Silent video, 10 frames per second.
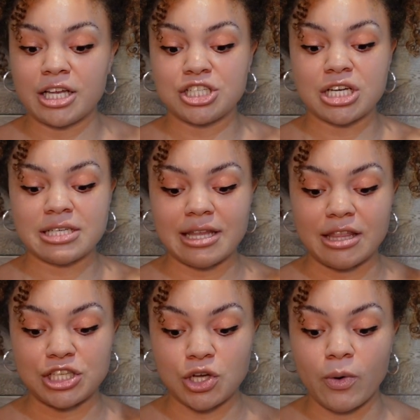It's just
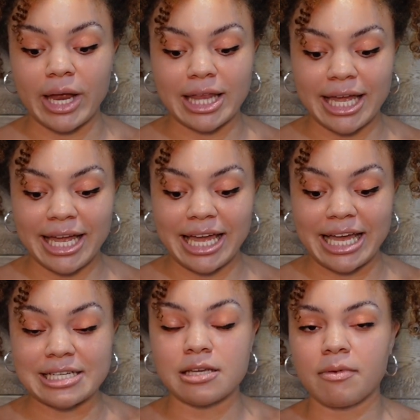the toilet,
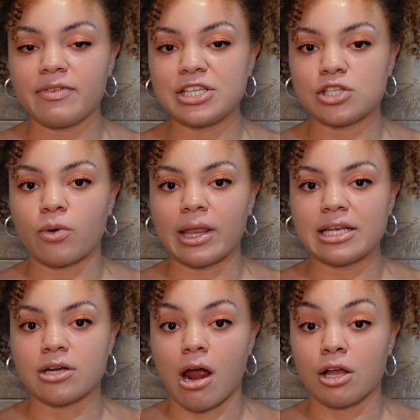and some of these
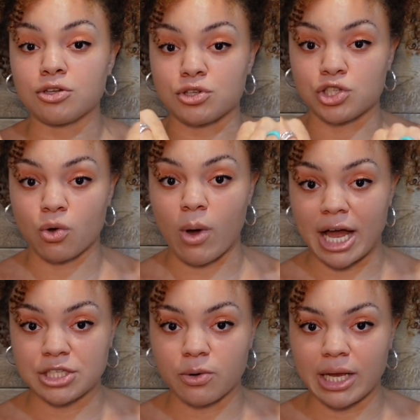toilets are also the
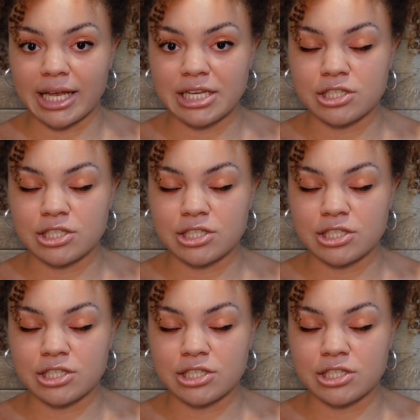squat toilets,